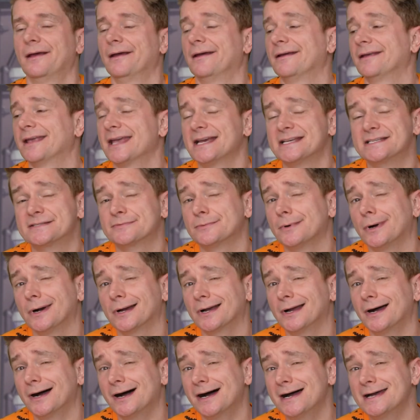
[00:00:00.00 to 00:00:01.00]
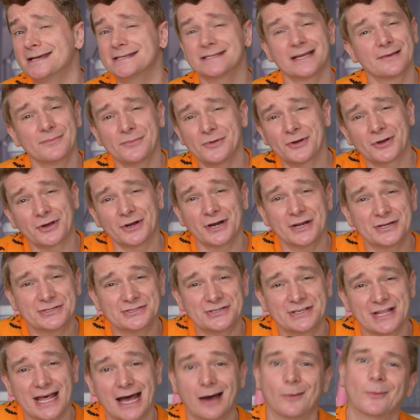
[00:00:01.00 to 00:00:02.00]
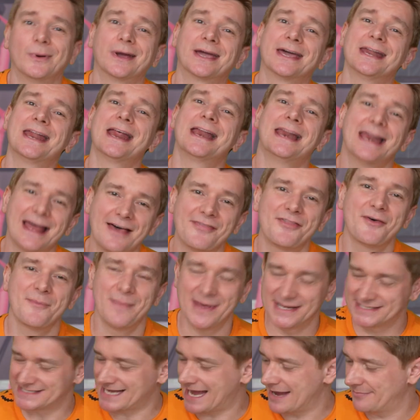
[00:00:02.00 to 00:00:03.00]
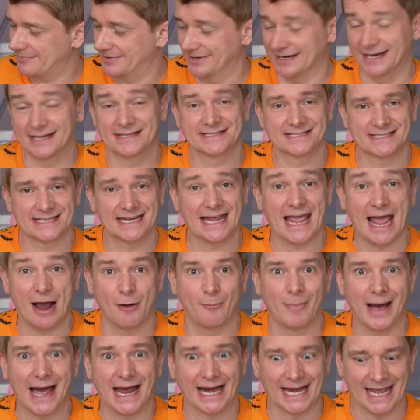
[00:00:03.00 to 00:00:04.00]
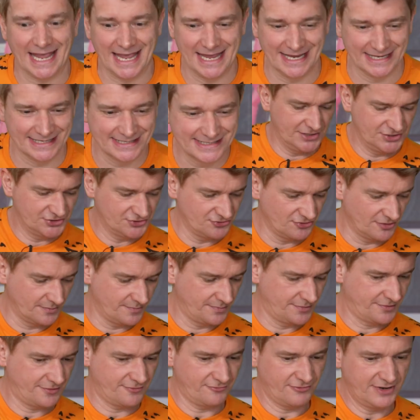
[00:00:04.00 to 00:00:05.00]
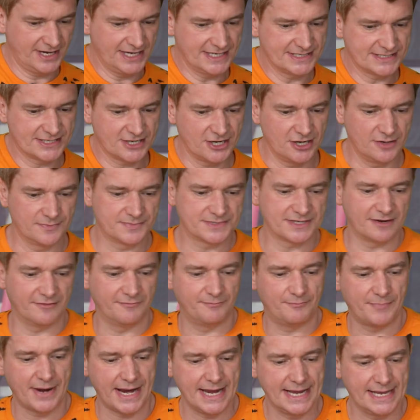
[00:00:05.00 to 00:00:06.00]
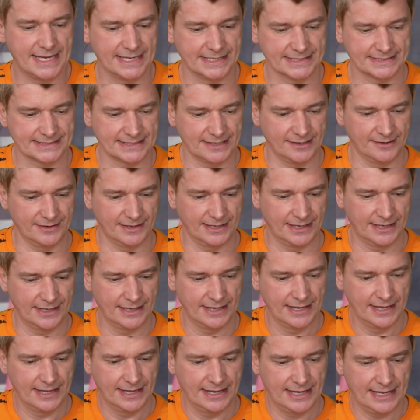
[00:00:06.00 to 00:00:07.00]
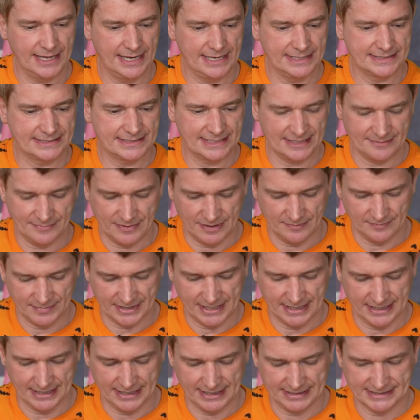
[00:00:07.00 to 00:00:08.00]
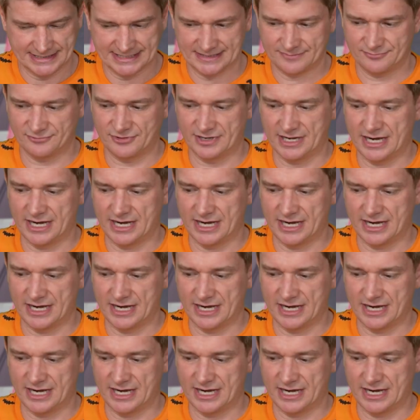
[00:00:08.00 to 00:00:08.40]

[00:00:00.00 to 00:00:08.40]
Guess what, guys? I'm not going to do that. We're going to let the mess happen and see how bad it is. Drop three scoops of baking soda into the pumpkin and spread it